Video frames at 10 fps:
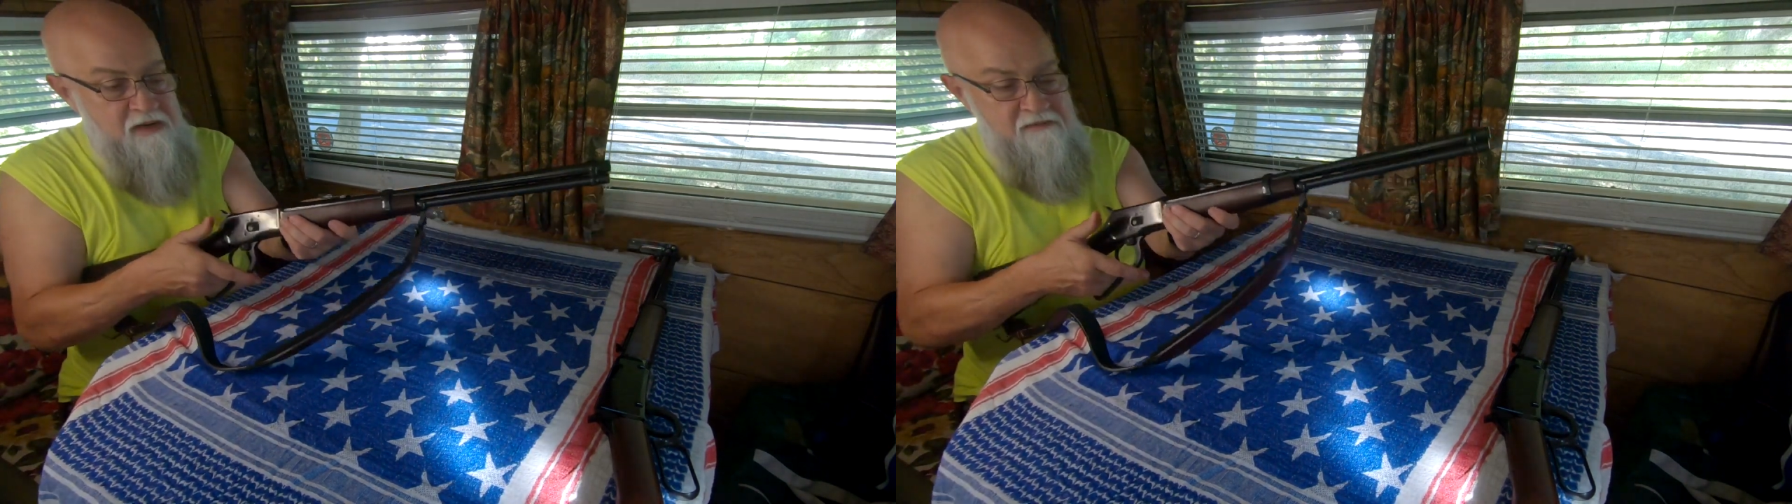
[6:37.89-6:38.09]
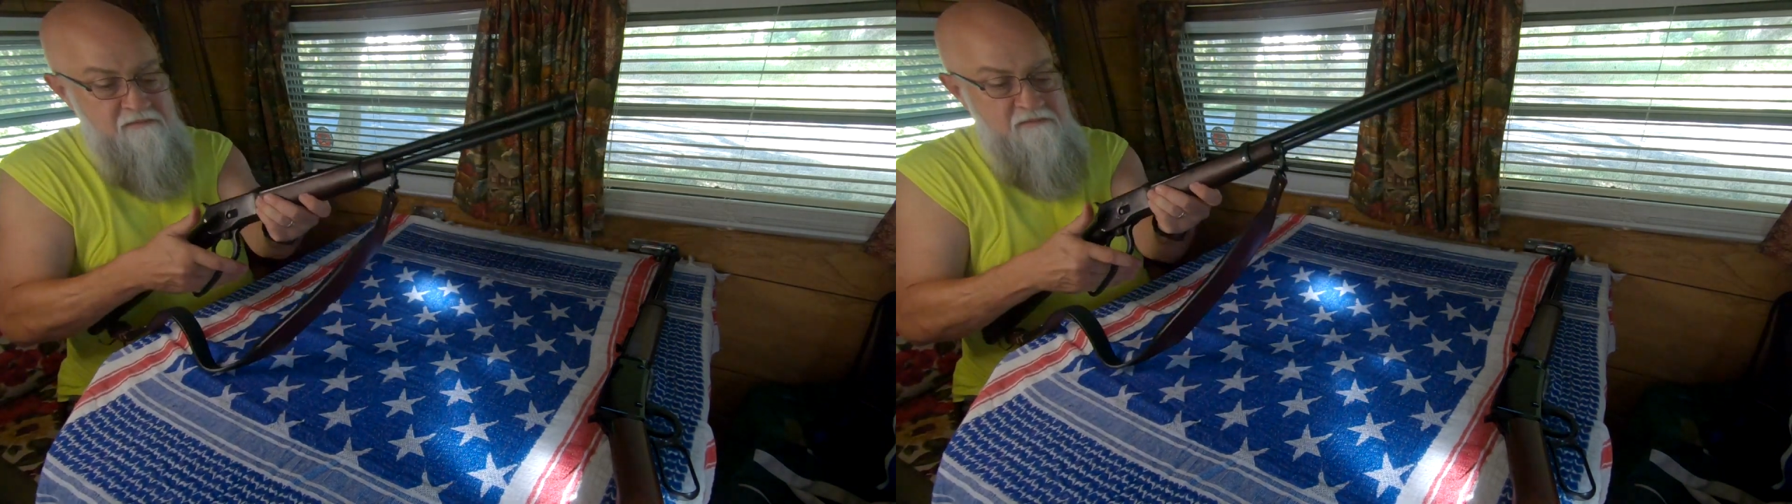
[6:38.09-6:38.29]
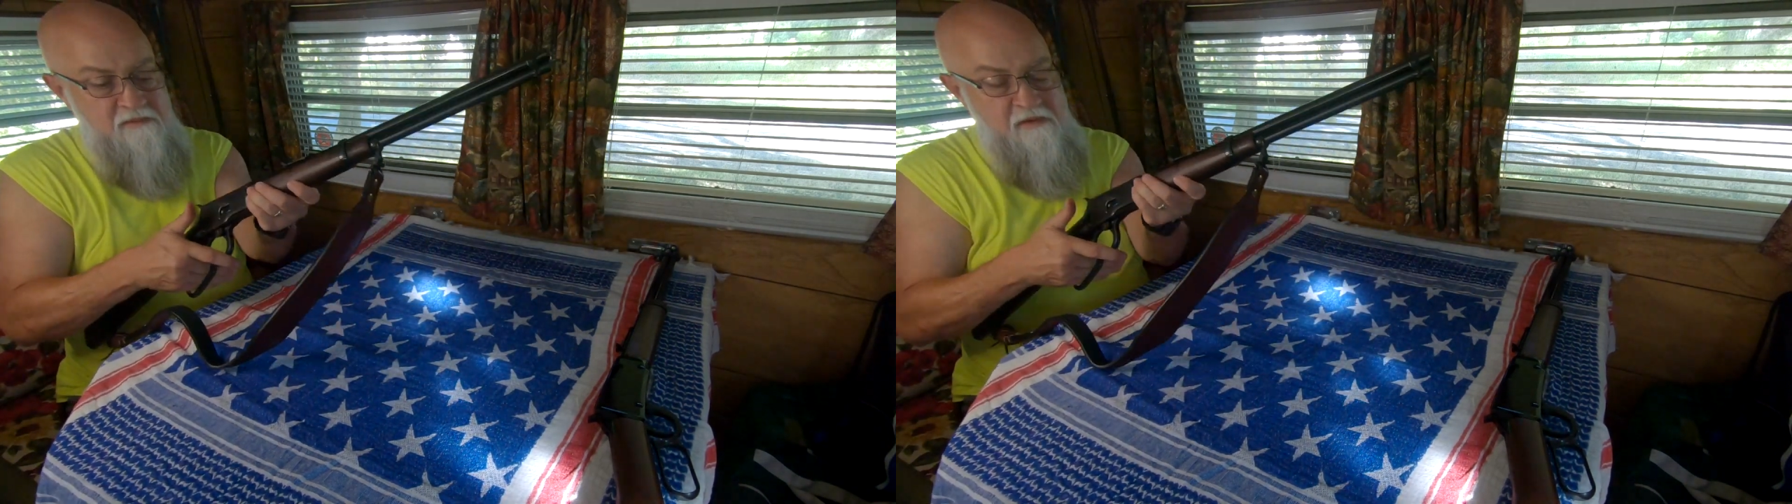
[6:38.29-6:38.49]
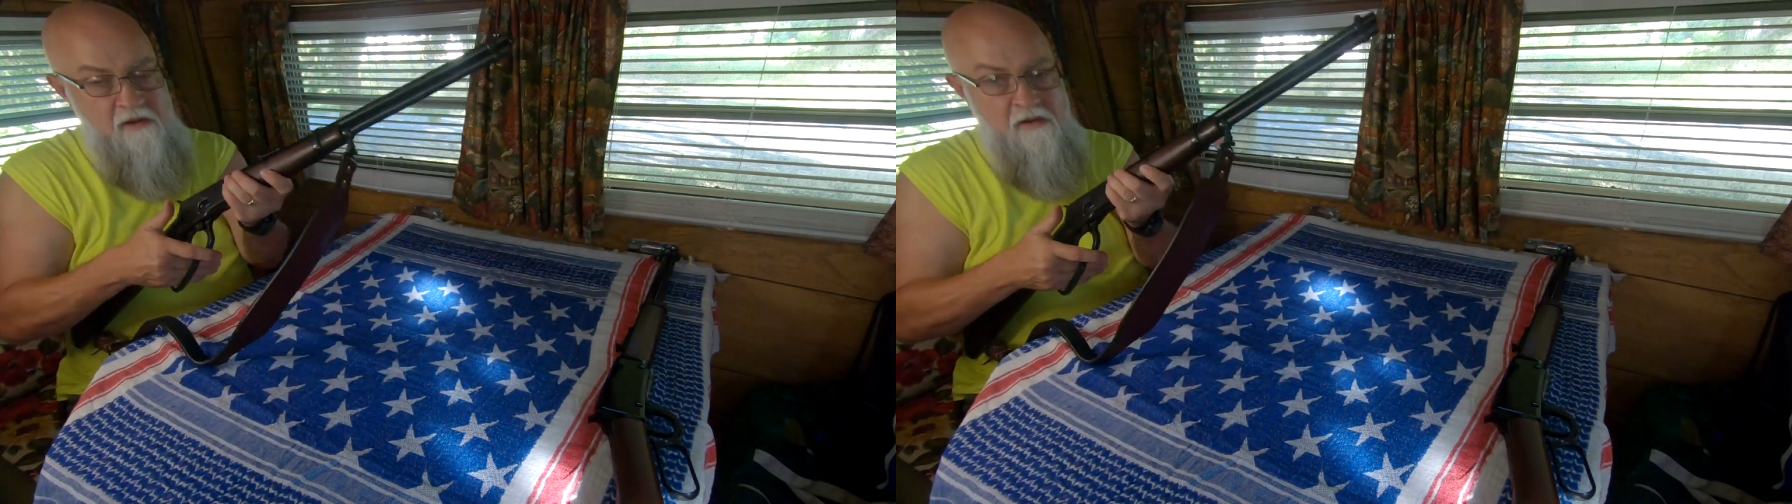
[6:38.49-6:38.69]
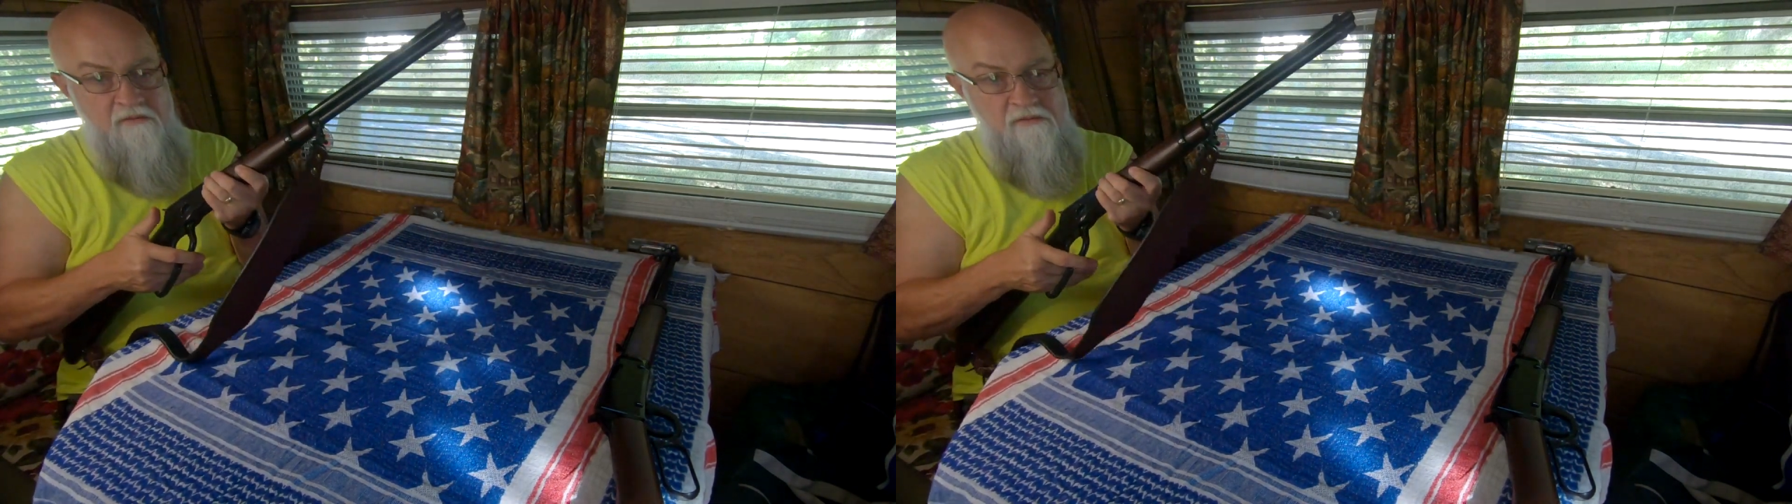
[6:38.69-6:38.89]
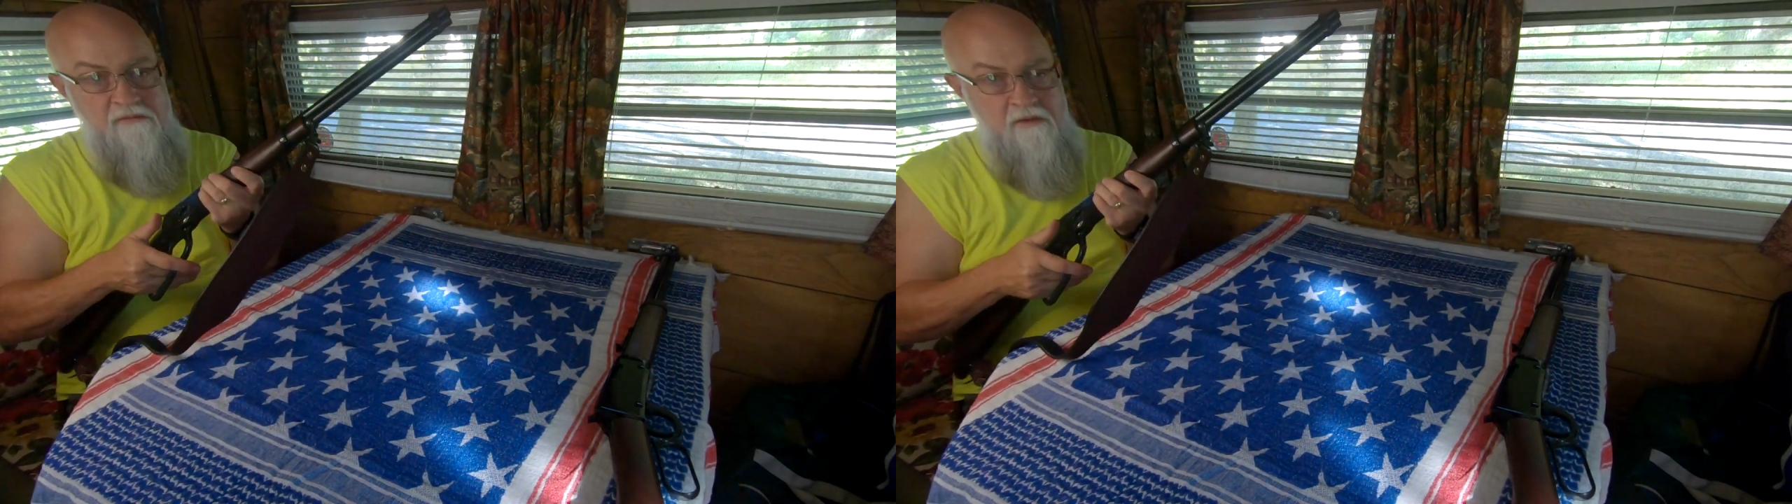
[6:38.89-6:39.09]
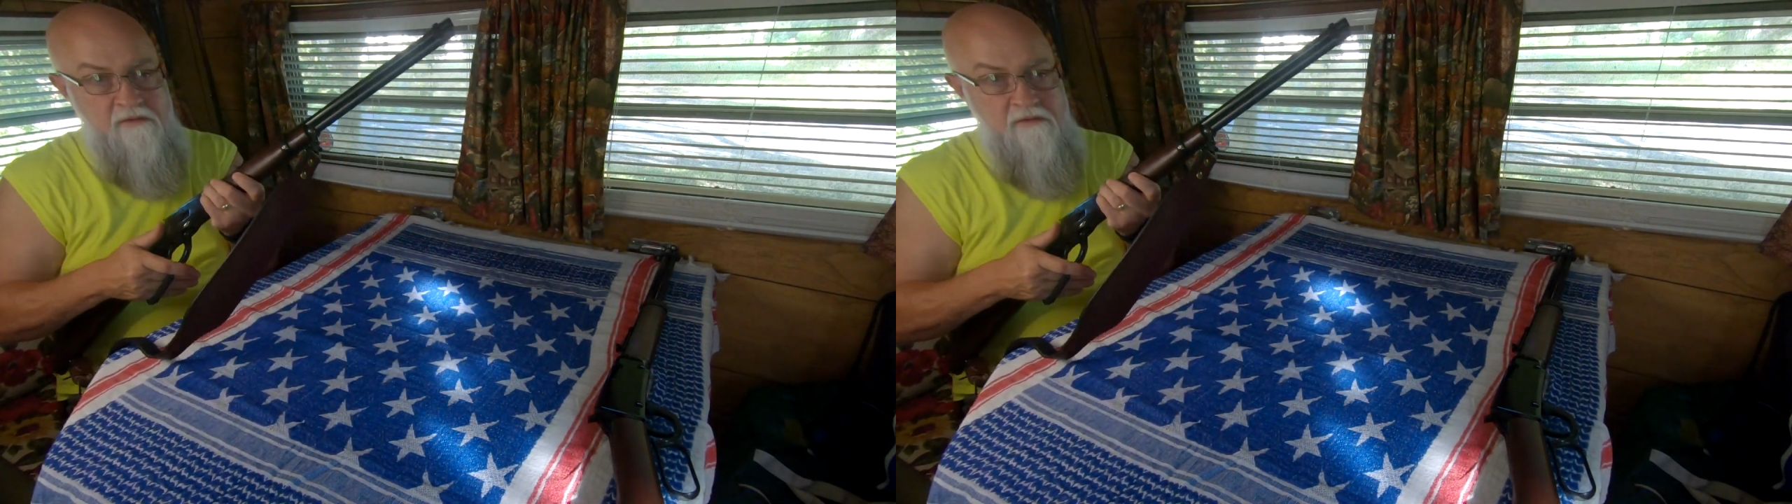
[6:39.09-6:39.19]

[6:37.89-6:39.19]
about all, you know,